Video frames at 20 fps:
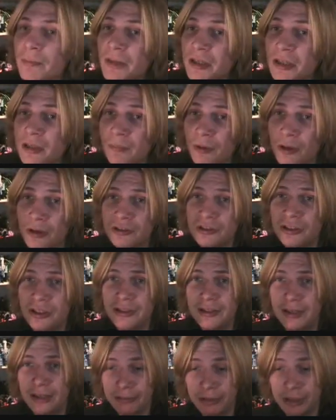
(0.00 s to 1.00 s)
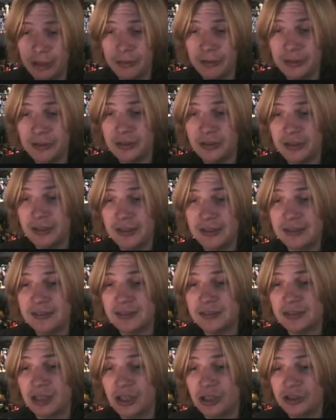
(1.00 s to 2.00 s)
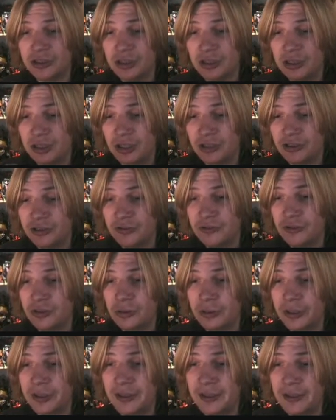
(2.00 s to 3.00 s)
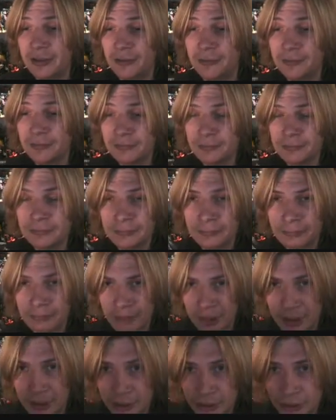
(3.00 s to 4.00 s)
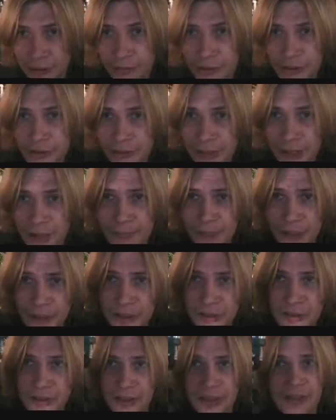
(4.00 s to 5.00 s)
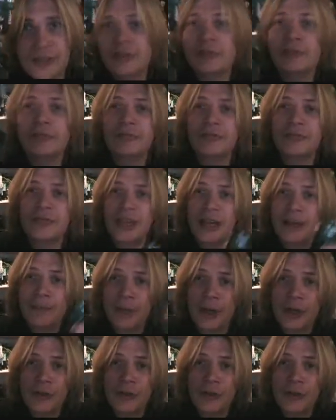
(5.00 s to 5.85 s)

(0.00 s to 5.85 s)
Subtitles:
were mini-bots, and now we go into the larger class of toy. Now, the original, how much is he using that